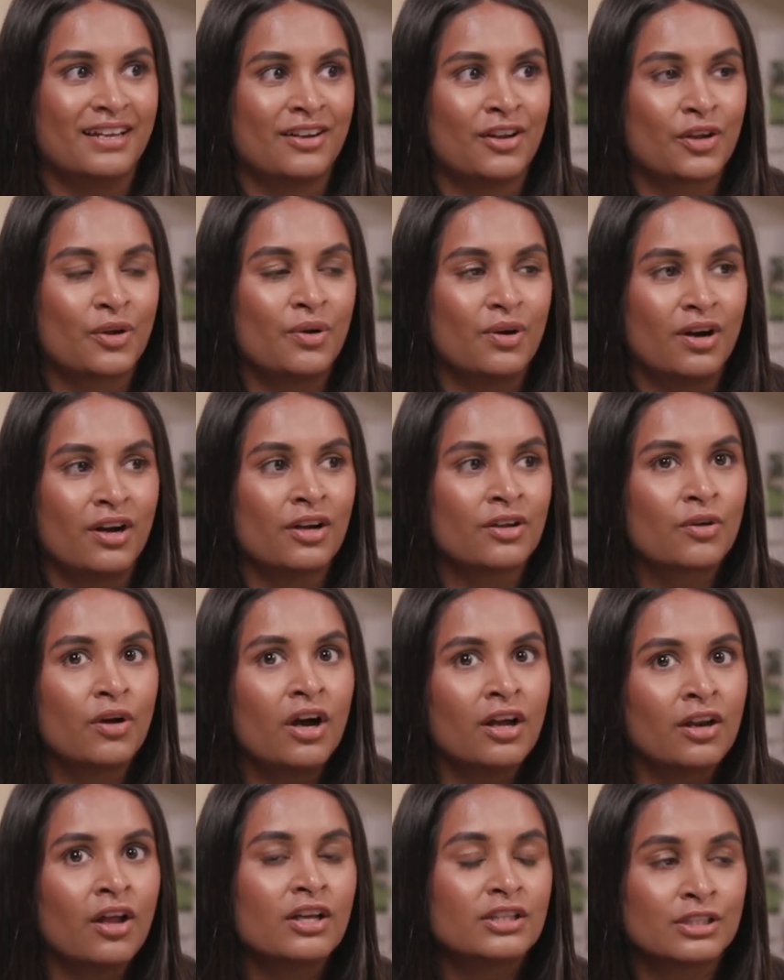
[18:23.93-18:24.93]
and
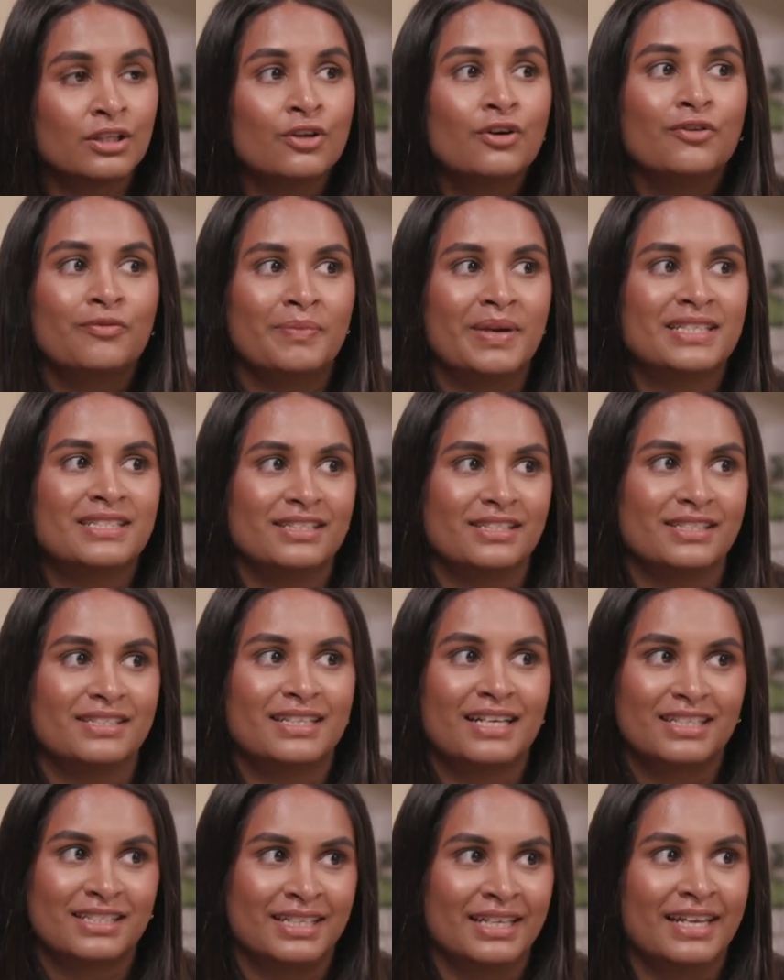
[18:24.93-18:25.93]
I liked a lot of messages
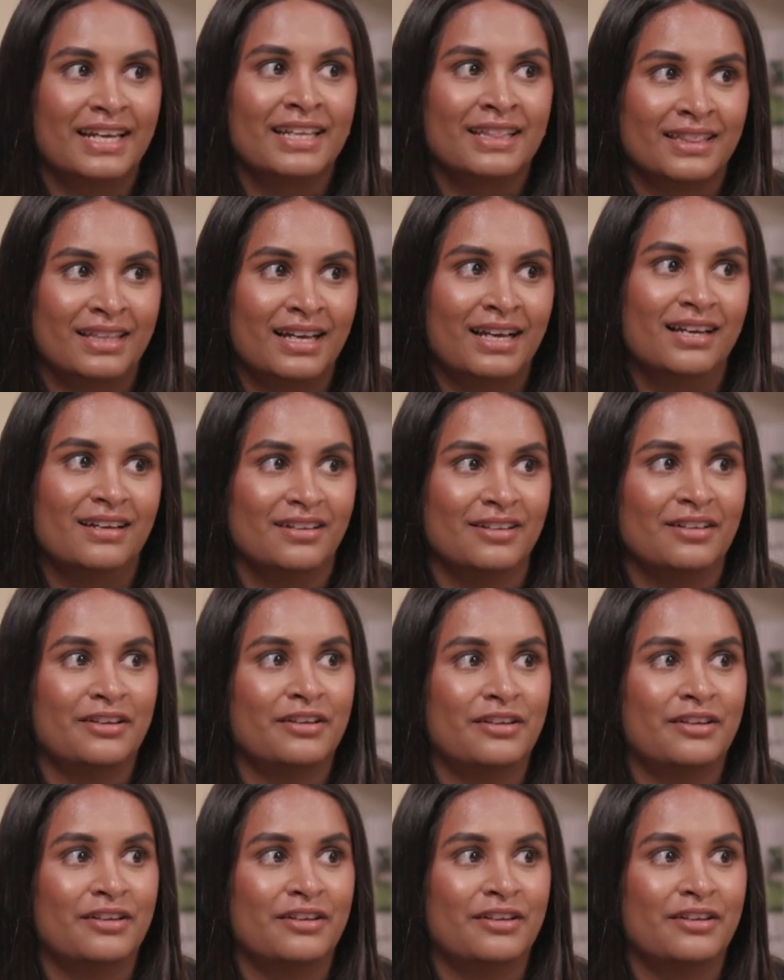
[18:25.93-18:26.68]
actually in that